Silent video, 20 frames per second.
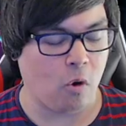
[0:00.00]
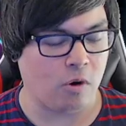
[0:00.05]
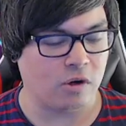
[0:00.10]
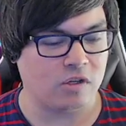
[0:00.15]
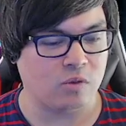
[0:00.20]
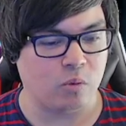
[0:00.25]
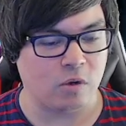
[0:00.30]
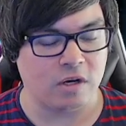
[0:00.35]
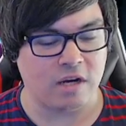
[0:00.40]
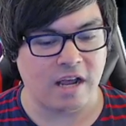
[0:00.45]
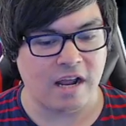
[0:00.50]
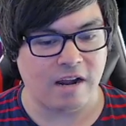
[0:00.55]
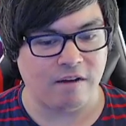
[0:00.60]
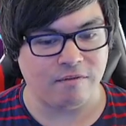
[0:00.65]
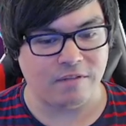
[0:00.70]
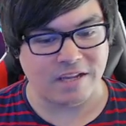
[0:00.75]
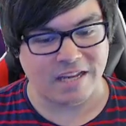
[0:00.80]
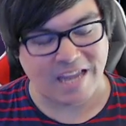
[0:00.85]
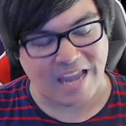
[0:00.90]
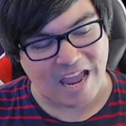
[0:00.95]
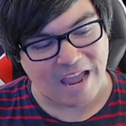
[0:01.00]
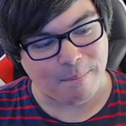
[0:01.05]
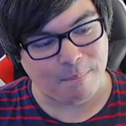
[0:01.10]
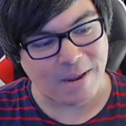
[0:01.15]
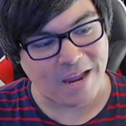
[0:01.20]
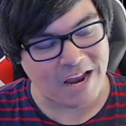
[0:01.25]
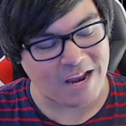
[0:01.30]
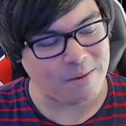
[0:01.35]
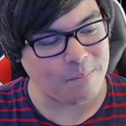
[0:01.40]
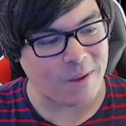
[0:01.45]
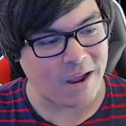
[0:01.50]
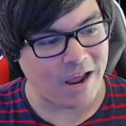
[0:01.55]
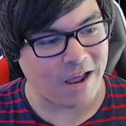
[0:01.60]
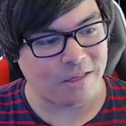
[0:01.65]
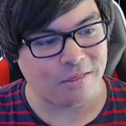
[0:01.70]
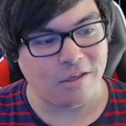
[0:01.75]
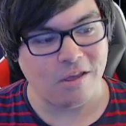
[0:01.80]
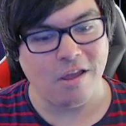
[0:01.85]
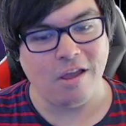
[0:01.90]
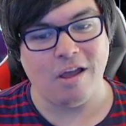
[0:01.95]
course, we're going to have the campaign
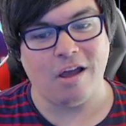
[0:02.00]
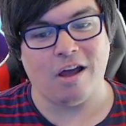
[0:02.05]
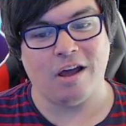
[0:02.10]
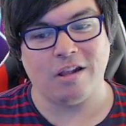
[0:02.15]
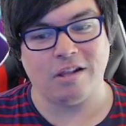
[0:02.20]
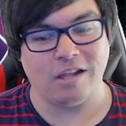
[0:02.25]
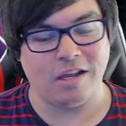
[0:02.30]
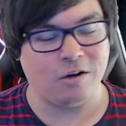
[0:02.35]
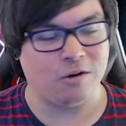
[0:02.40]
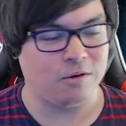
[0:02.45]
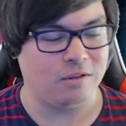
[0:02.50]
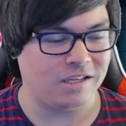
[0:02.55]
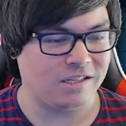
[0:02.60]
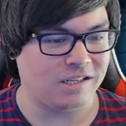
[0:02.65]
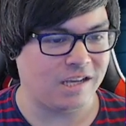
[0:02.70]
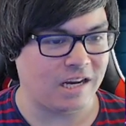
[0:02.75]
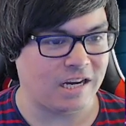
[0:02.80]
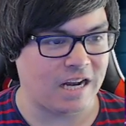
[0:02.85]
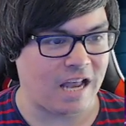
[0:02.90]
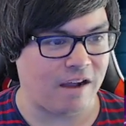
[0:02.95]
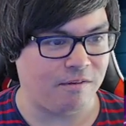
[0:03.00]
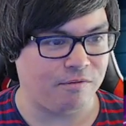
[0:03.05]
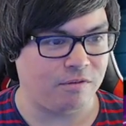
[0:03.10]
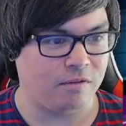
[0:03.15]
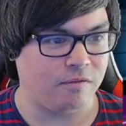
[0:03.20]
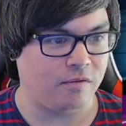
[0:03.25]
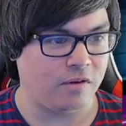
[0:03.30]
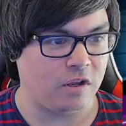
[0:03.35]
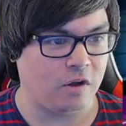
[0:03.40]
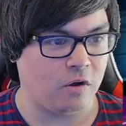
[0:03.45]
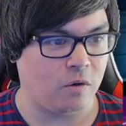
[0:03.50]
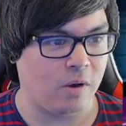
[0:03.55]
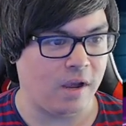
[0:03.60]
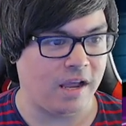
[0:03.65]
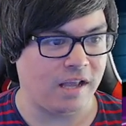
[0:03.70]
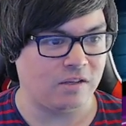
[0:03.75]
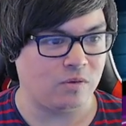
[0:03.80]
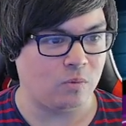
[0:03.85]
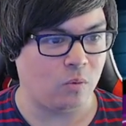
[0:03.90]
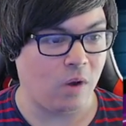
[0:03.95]
math uh, later in the second half of the video
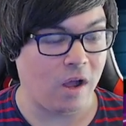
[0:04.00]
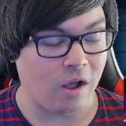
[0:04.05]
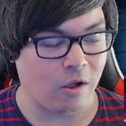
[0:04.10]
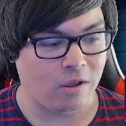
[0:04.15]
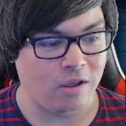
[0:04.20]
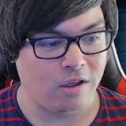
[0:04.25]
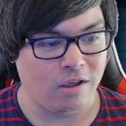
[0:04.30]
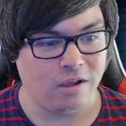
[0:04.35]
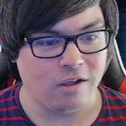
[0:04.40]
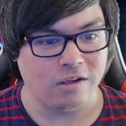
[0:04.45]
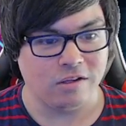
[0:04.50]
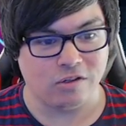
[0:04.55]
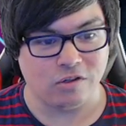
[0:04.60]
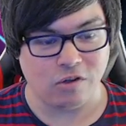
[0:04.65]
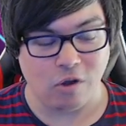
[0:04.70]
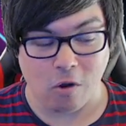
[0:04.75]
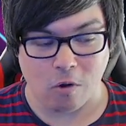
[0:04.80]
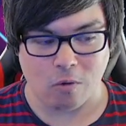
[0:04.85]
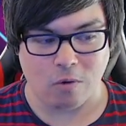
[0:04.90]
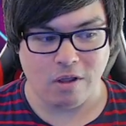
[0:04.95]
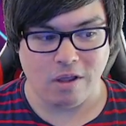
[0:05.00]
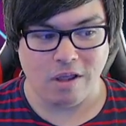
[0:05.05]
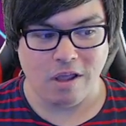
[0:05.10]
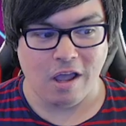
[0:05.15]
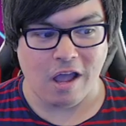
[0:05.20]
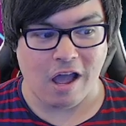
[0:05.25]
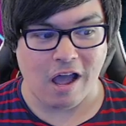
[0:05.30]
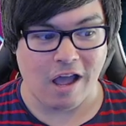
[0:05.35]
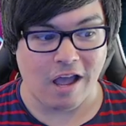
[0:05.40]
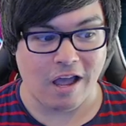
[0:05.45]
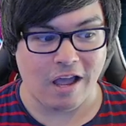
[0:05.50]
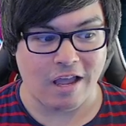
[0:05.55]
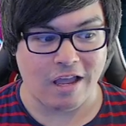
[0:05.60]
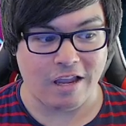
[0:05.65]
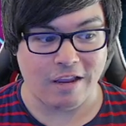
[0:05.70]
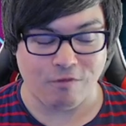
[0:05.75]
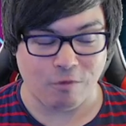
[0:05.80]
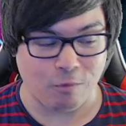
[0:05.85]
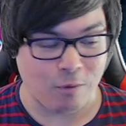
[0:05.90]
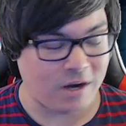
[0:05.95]
as well. So uh,
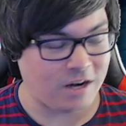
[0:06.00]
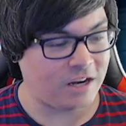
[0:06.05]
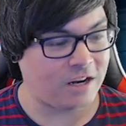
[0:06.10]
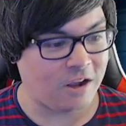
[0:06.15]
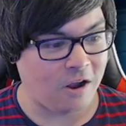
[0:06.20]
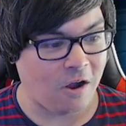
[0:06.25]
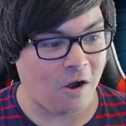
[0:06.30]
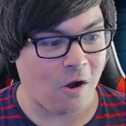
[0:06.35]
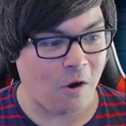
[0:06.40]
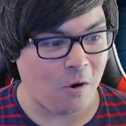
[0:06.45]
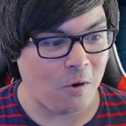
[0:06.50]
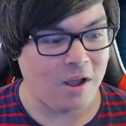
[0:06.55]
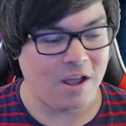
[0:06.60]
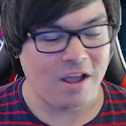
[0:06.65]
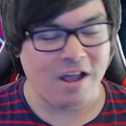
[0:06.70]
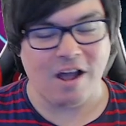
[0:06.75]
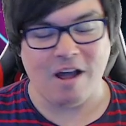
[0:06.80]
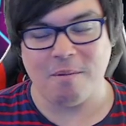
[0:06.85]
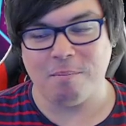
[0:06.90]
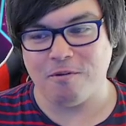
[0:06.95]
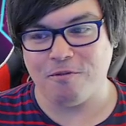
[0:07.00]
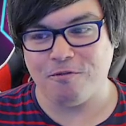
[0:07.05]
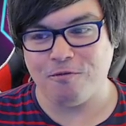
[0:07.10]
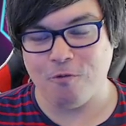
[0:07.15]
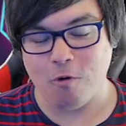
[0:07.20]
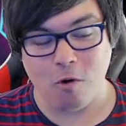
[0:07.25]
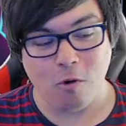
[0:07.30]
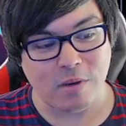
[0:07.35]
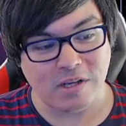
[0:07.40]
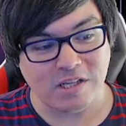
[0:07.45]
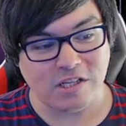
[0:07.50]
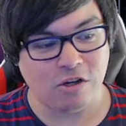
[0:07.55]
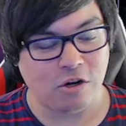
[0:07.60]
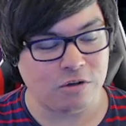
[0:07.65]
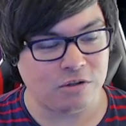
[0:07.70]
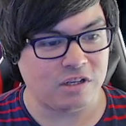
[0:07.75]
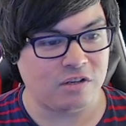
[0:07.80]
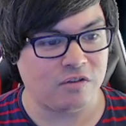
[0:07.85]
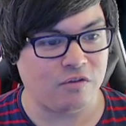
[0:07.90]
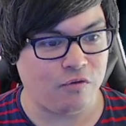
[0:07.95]
if you're ready to go, uh, before we
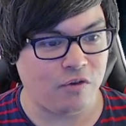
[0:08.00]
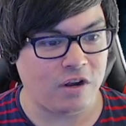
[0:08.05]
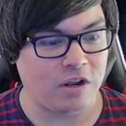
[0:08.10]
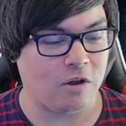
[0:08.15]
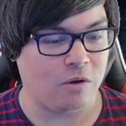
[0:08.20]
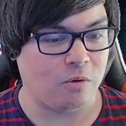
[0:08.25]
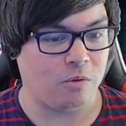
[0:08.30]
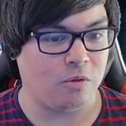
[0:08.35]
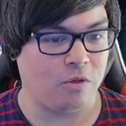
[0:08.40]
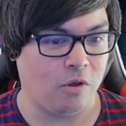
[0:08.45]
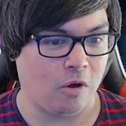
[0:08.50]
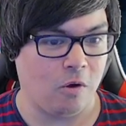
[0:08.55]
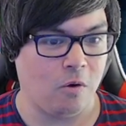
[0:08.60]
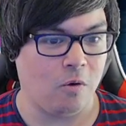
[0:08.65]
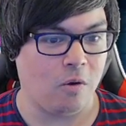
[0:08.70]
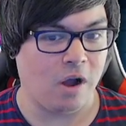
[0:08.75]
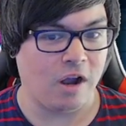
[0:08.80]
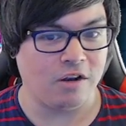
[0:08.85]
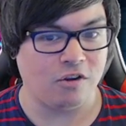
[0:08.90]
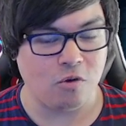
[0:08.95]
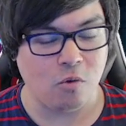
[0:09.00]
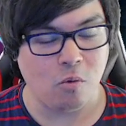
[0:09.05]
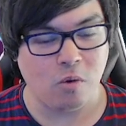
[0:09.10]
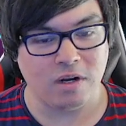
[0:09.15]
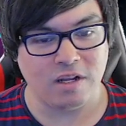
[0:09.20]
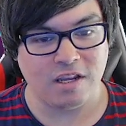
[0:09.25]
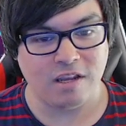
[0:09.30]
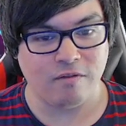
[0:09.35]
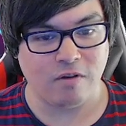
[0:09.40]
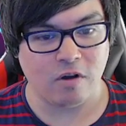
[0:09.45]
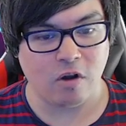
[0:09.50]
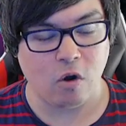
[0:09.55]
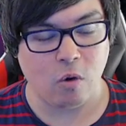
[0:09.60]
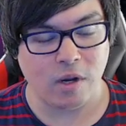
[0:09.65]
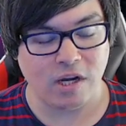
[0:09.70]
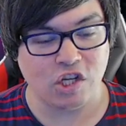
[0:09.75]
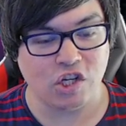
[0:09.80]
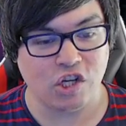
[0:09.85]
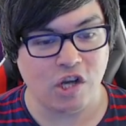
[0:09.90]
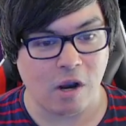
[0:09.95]
start this video though, I do want to give a
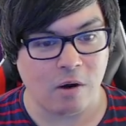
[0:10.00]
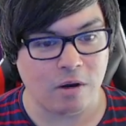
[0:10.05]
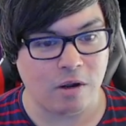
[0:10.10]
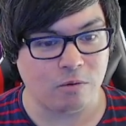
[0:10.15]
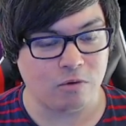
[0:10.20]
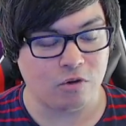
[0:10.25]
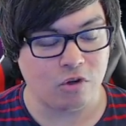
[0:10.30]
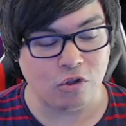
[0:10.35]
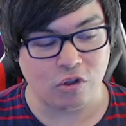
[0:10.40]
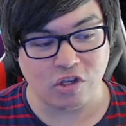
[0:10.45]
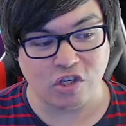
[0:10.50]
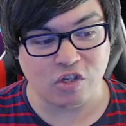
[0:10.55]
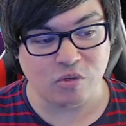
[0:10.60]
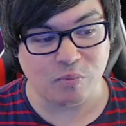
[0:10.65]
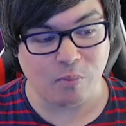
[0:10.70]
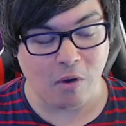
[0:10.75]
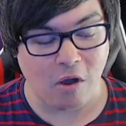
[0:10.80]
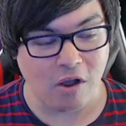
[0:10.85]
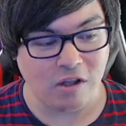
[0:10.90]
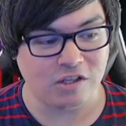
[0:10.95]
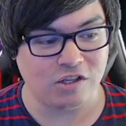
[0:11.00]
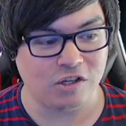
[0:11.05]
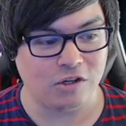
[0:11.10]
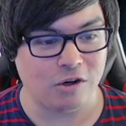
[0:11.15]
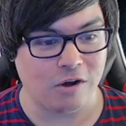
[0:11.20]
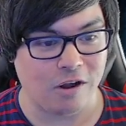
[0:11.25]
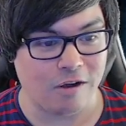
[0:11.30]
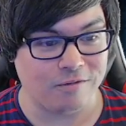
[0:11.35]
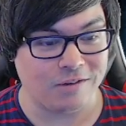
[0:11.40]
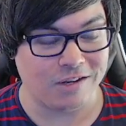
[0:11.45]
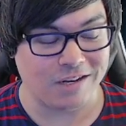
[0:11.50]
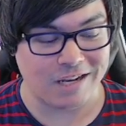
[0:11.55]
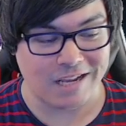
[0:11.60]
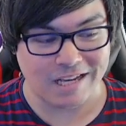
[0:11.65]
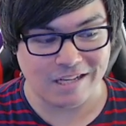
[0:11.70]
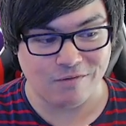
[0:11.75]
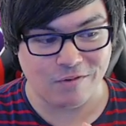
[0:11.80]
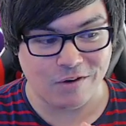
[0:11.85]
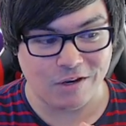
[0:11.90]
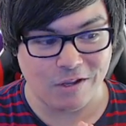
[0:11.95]
quick shout out to the sponsor of
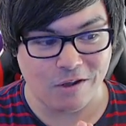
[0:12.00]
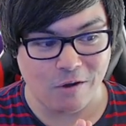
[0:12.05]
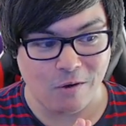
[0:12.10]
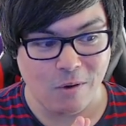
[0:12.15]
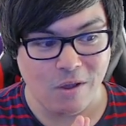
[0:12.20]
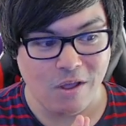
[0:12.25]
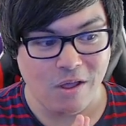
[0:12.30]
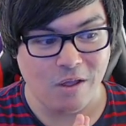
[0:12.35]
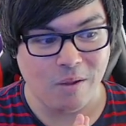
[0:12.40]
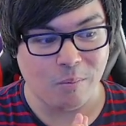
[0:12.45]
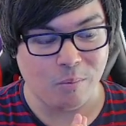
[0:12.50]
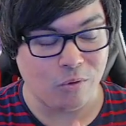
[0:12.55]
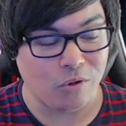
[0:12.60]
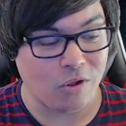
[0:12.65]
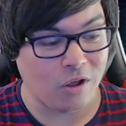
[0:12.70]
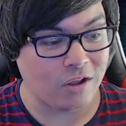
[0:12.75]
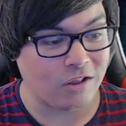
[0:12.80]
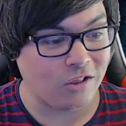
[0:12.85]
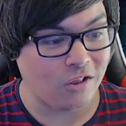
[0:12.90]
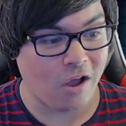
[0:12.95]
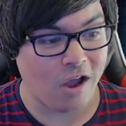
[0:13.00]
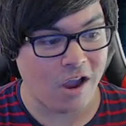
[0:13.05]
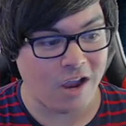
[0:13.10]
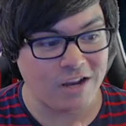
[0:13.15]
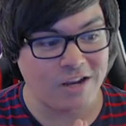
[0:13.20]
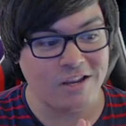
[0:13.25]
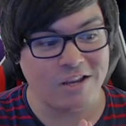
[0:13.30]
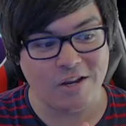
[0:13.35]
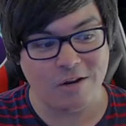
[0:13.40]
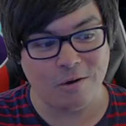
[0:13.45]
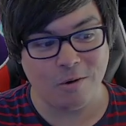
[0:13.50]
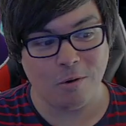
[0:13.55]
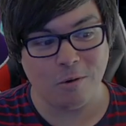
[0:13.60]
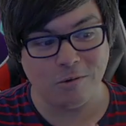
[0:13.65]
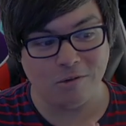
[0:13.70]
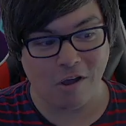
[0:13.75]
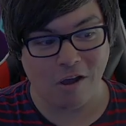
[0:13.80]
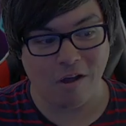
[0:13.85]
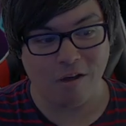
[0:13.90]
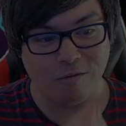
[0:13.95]
today's video, Bloodline
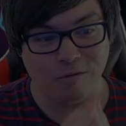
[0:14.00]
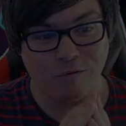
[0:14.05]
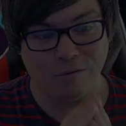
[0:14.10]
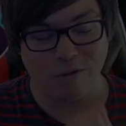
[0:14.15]
Heroes of